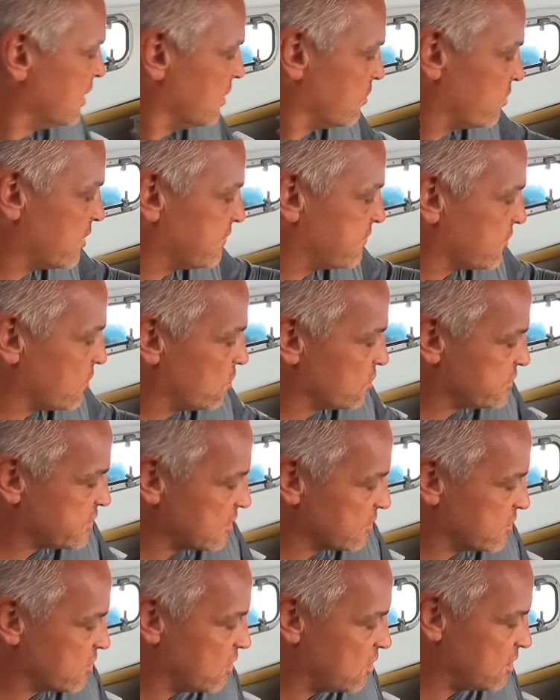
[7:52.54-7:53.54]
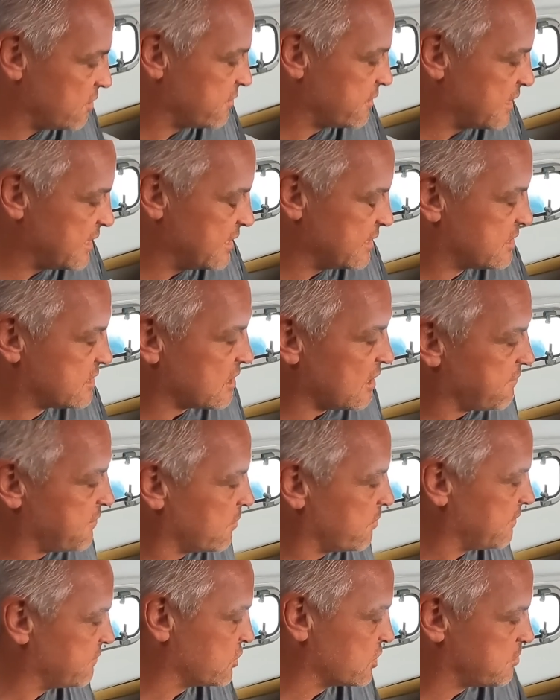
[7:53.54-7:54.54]
We've also got the stuff
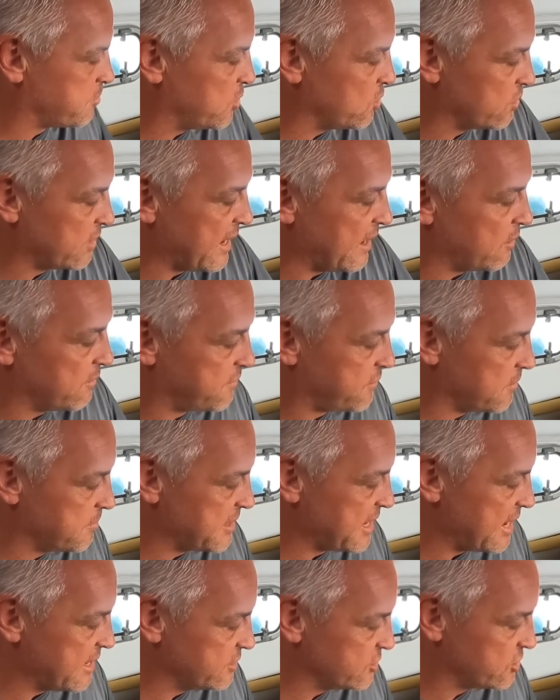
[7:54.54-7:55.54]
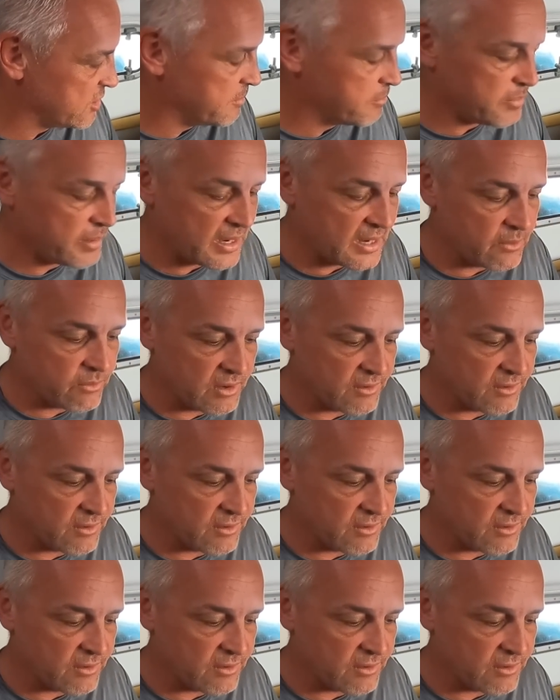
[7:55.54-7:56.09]
that we've just pulled out from the engine bay.